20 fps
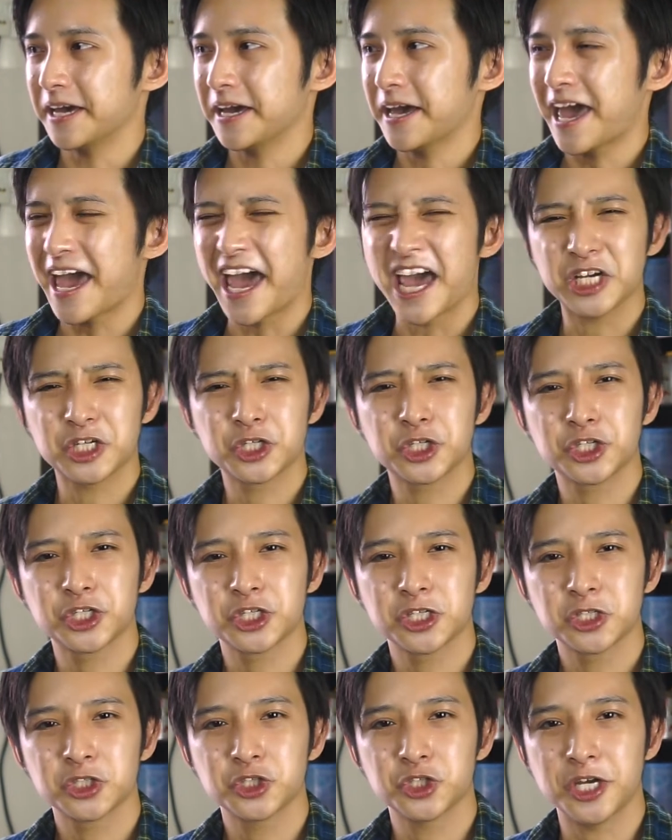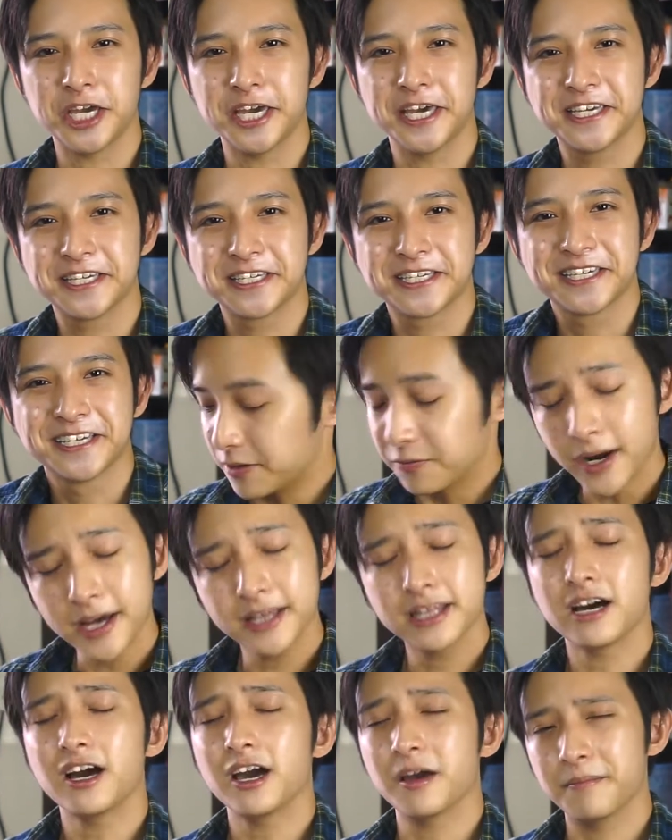ash trays.
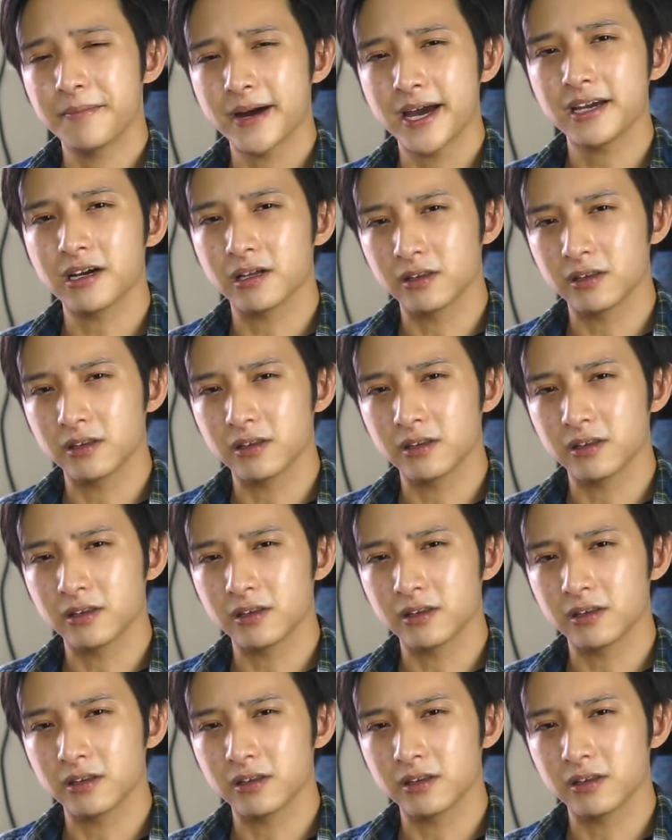Right now I'm buying